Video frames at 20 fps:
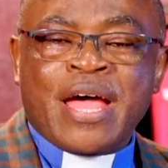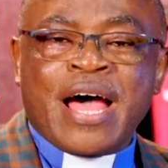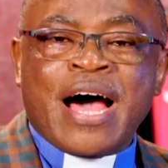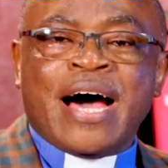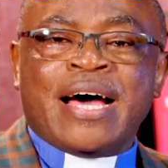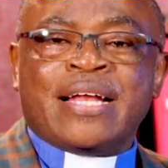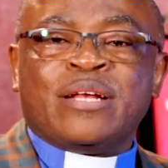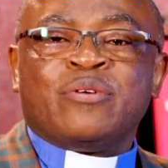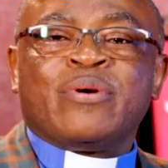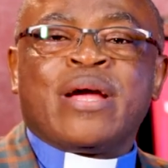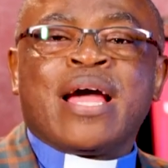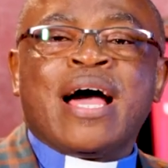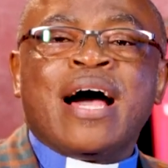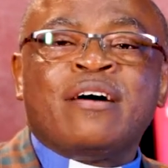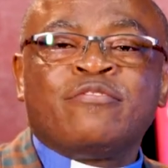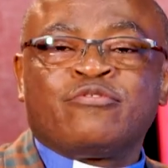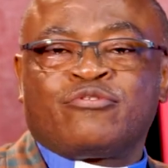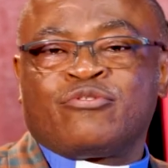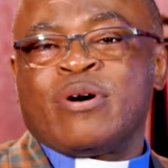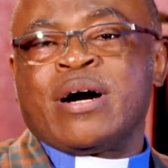And we
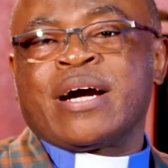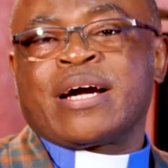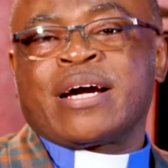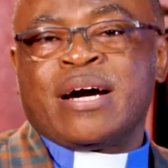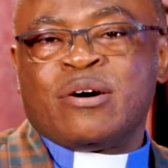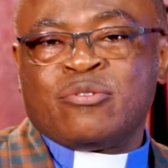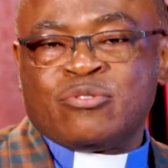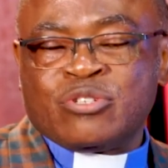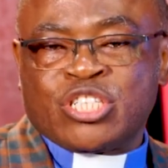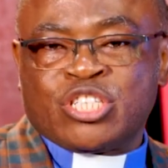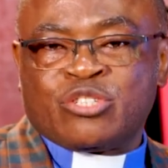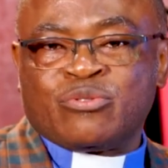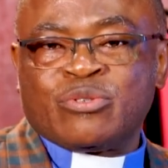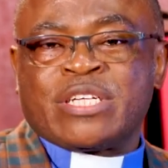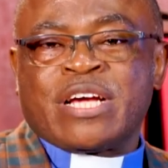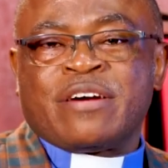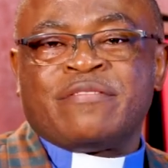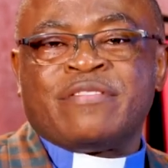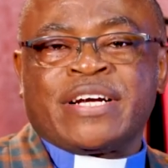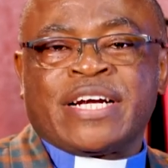have two accounts
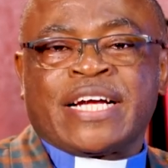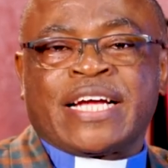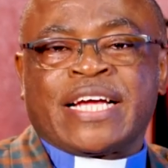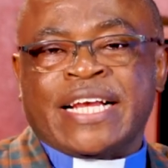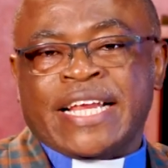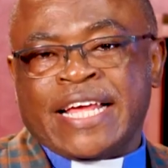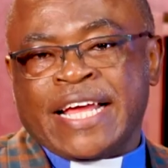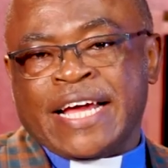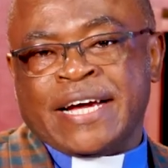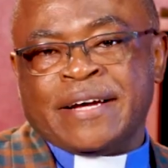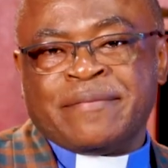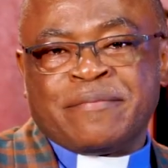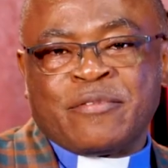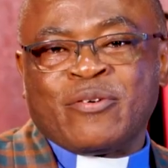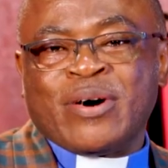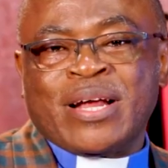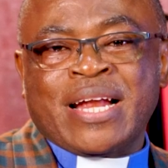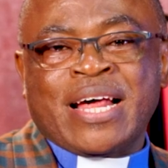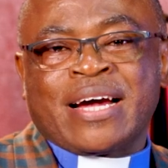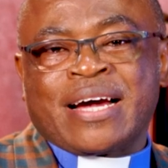which are very clear.
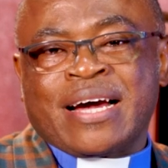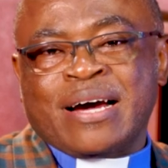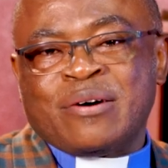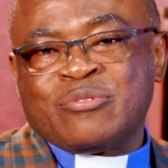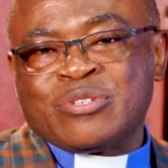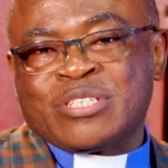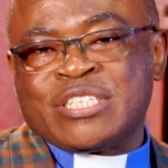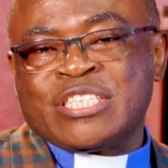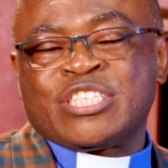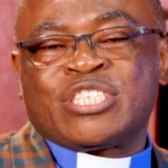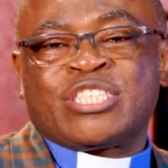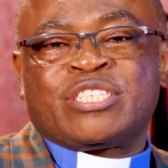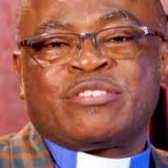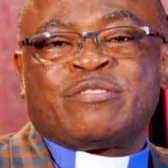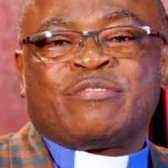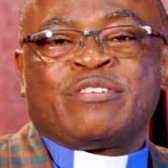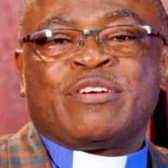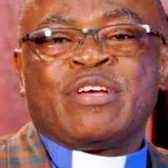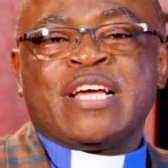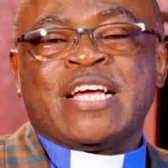One account
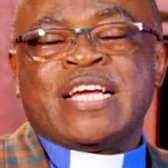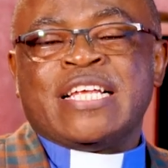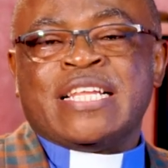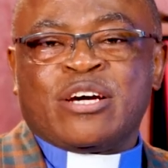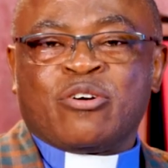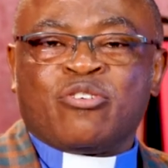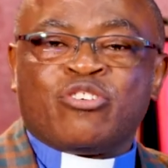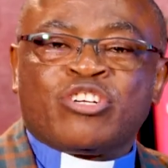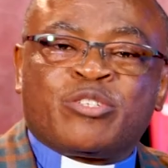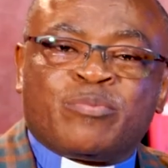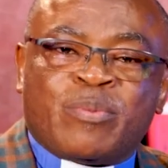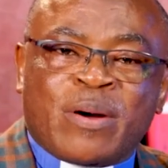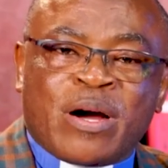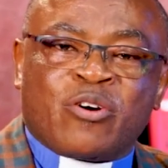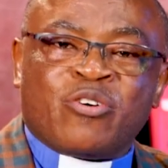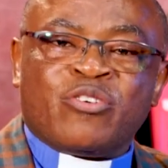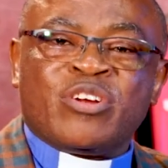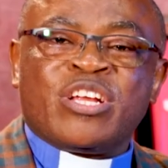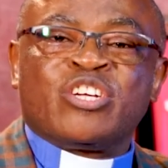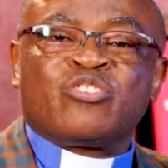is in the Gospel
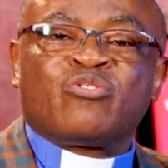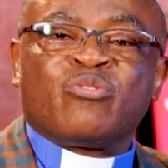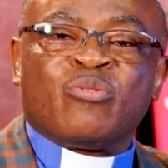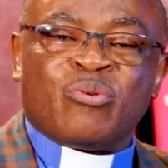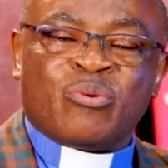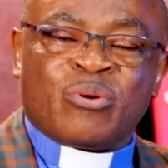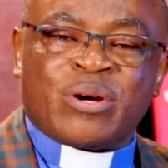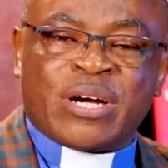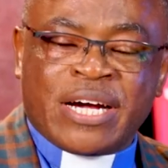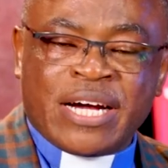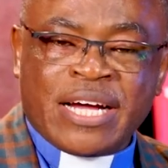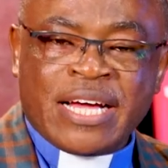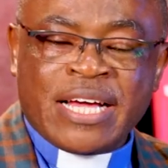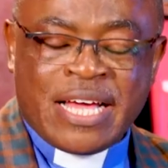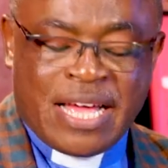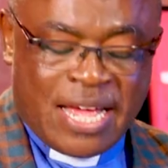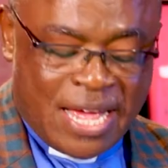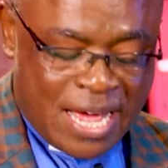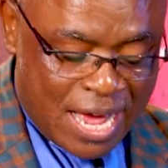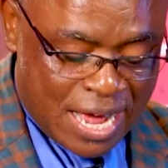according to Luke.
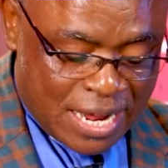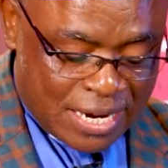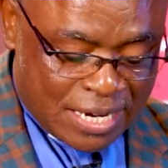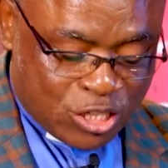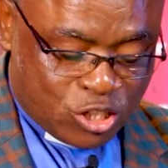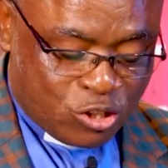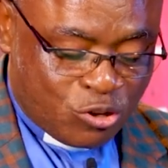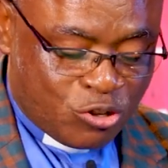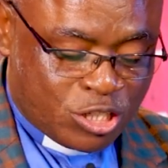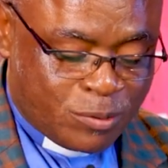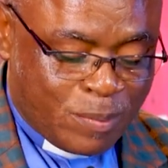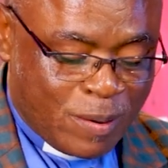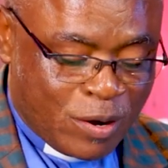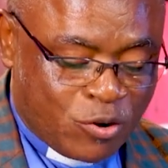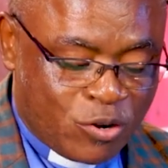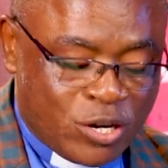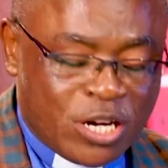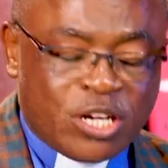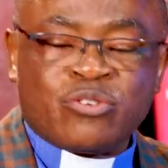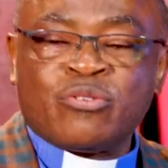And this Gospel
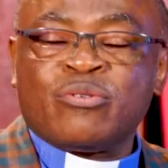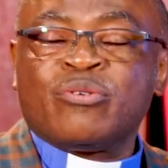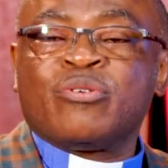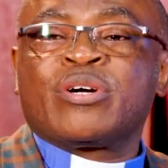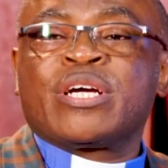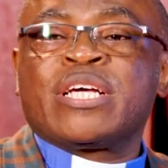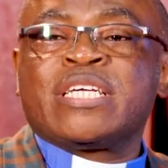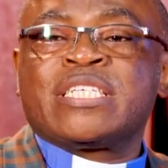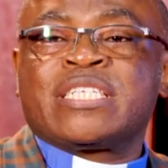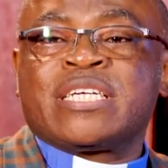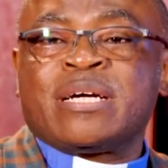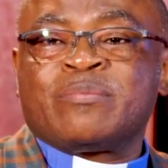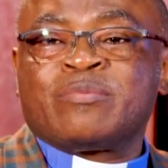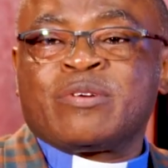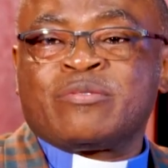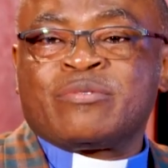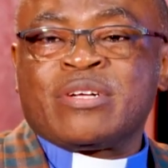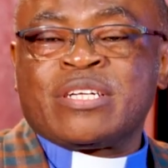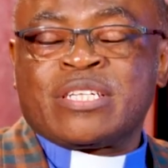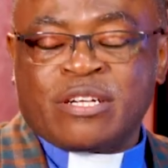according to Luke is
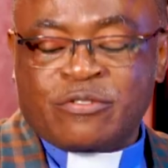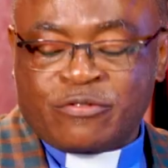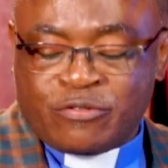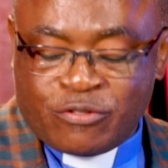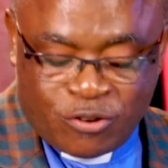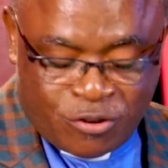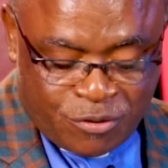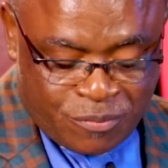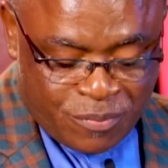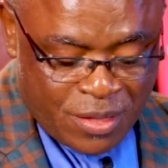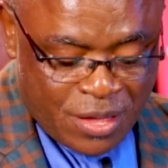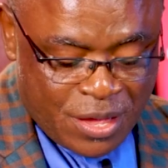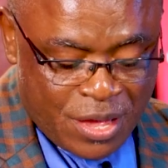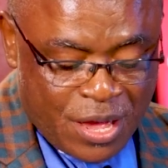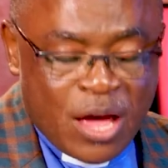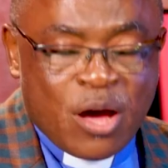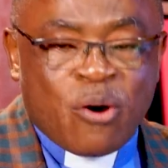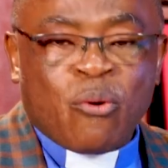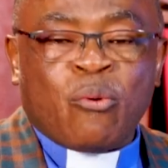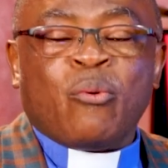chapter 24,
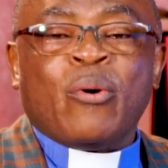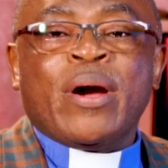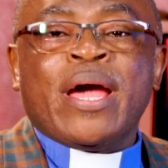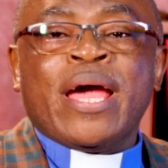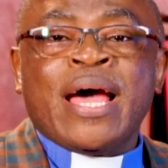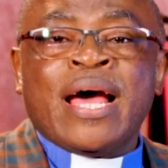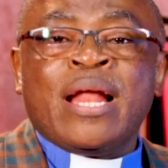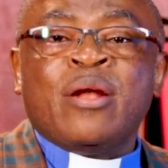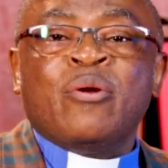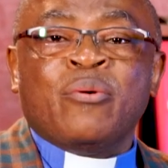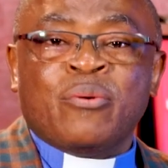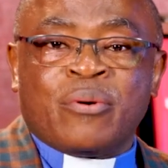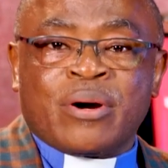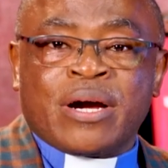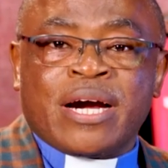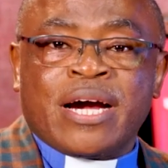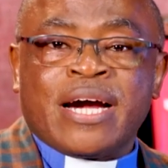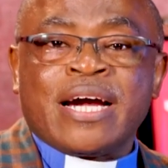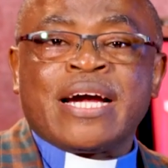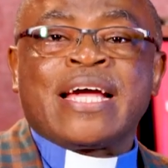where
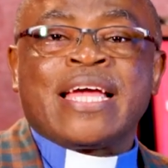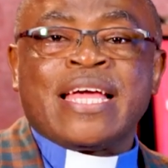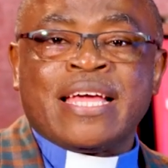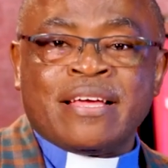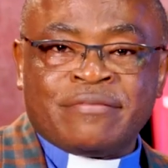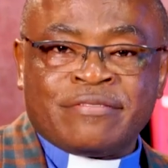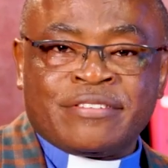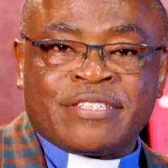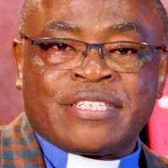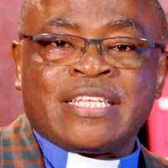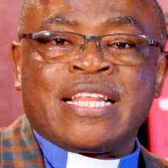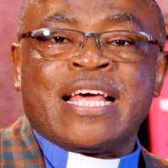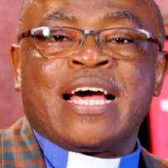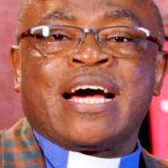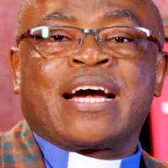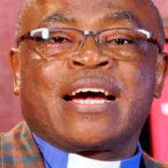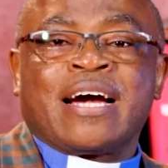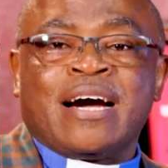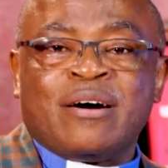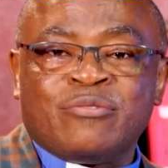Luke gives the
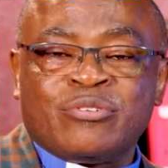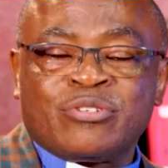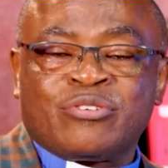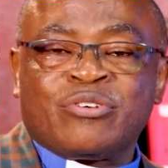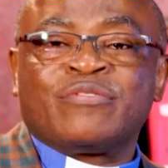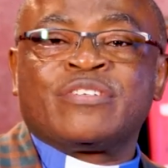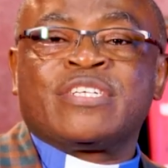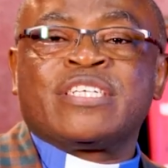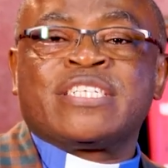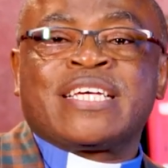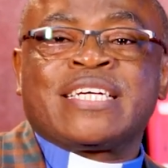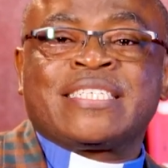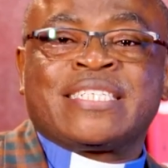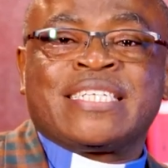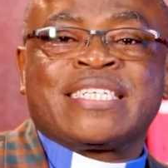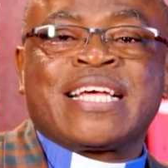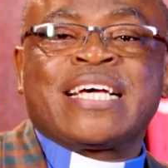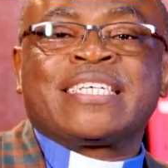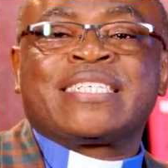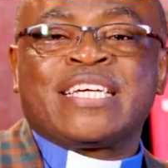account of Jesus'
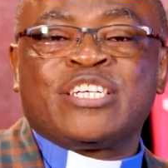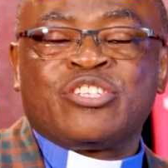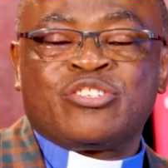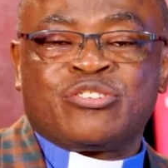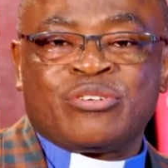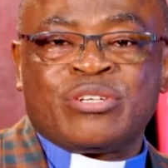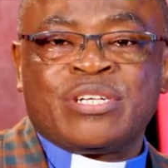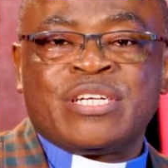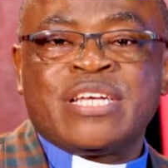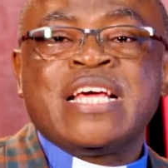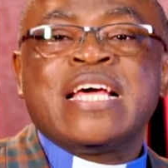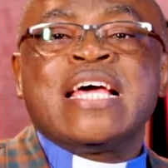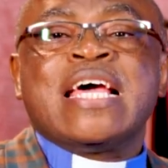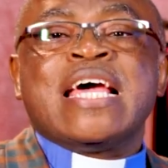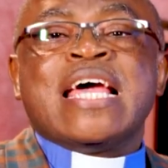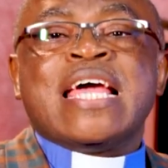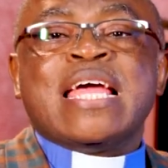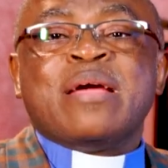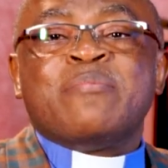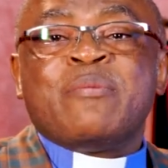ascension,
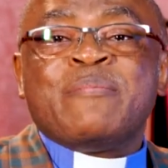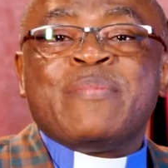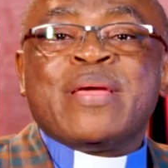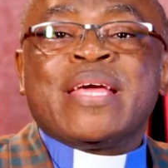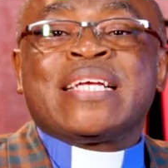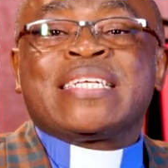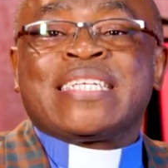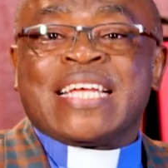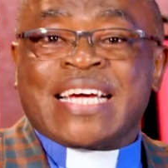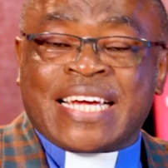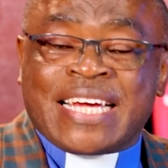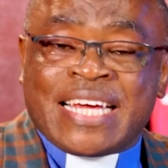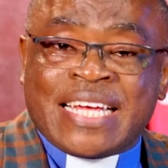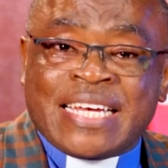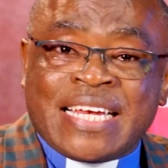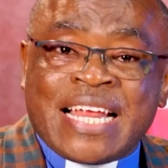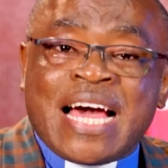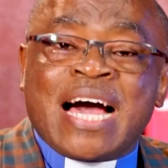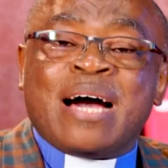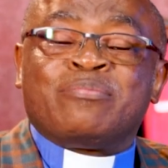him being
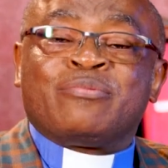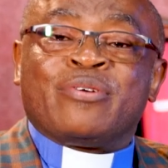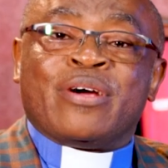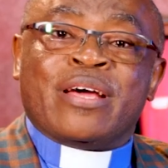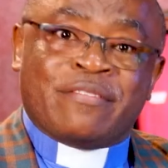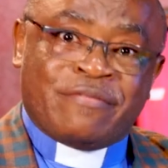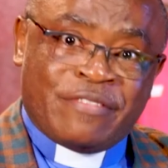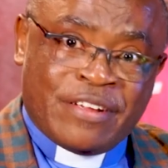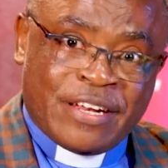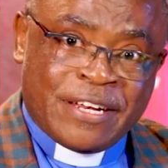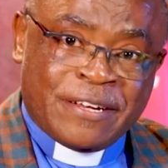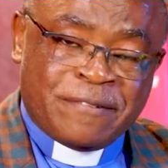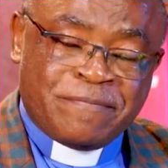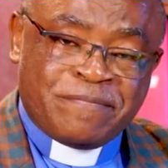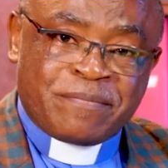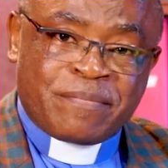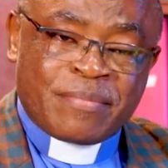taken up to heaven.